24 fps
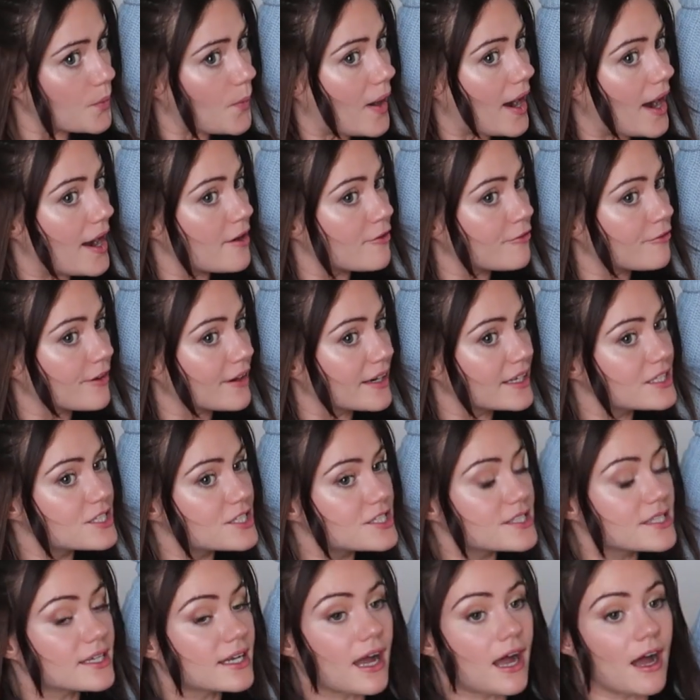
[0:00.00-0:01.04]
quite
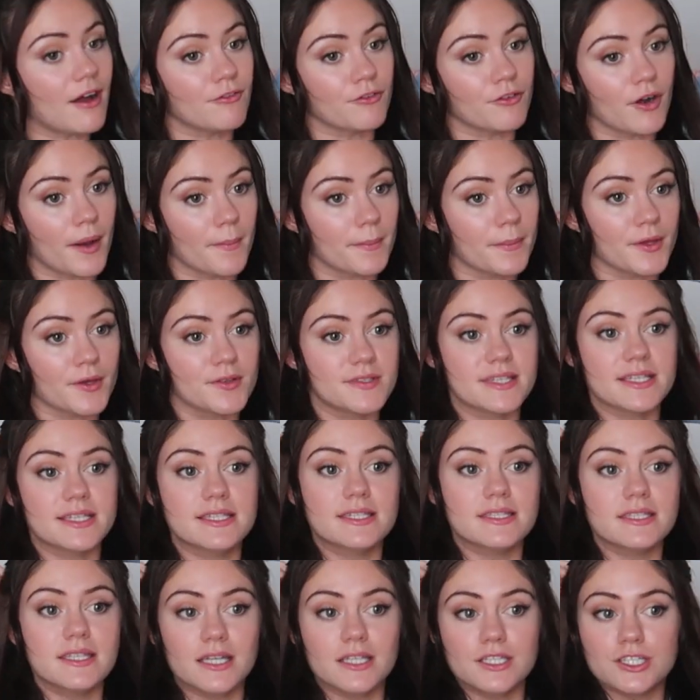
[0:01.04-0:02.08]
reach to cover up those
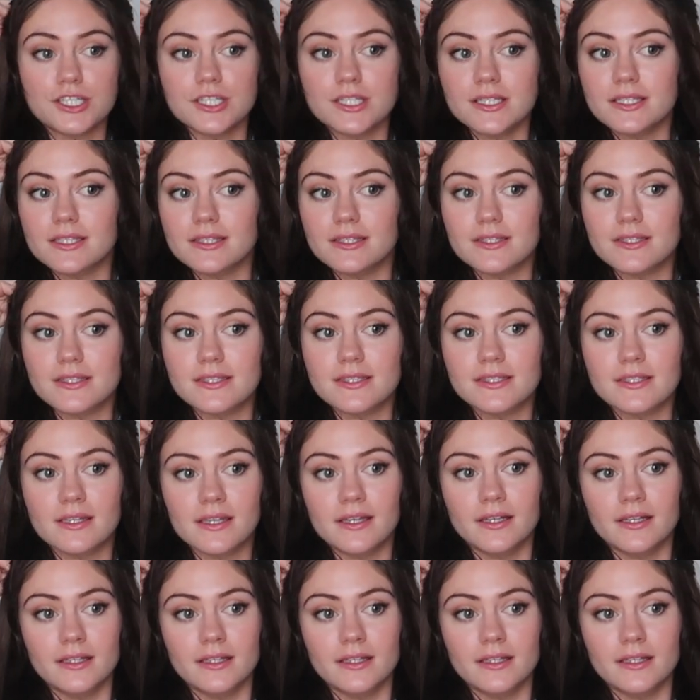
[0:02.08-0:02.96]
extensions.